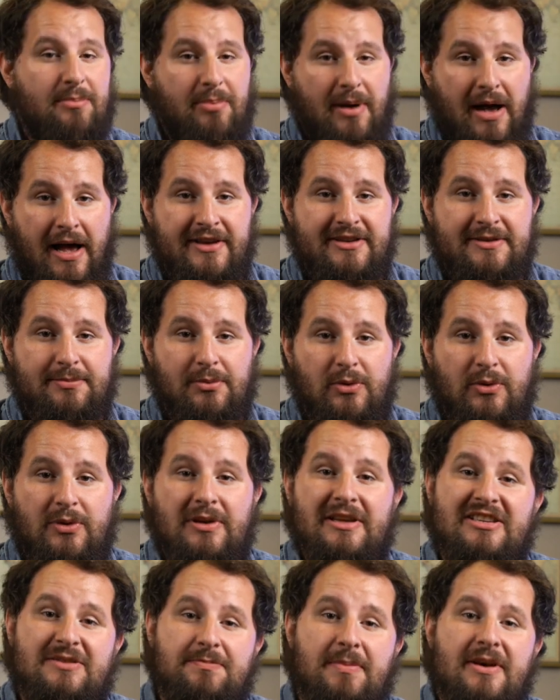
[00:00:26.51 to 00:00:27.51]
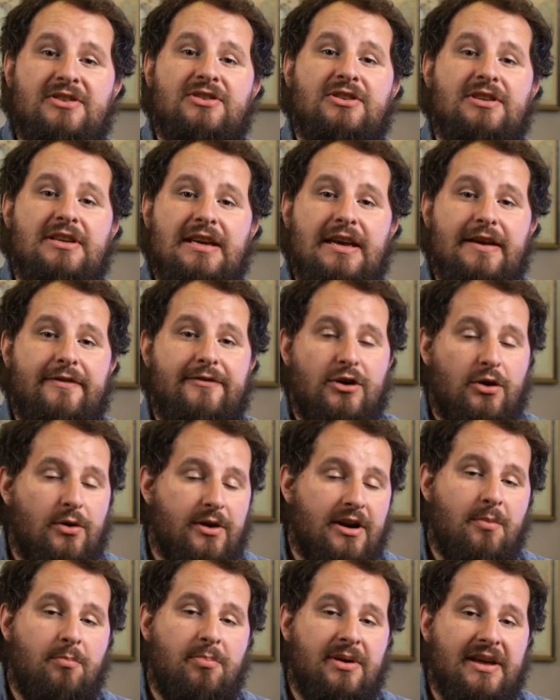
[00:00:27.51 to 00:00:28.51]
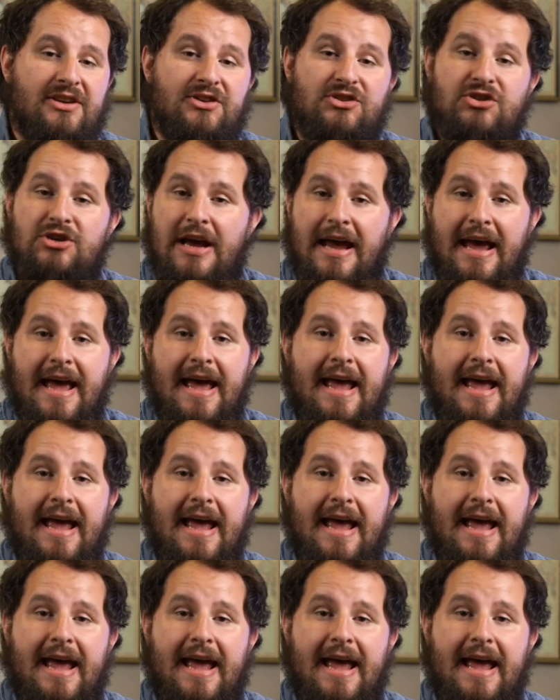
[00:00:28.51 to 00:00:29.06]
possible, especially if you're in a pinch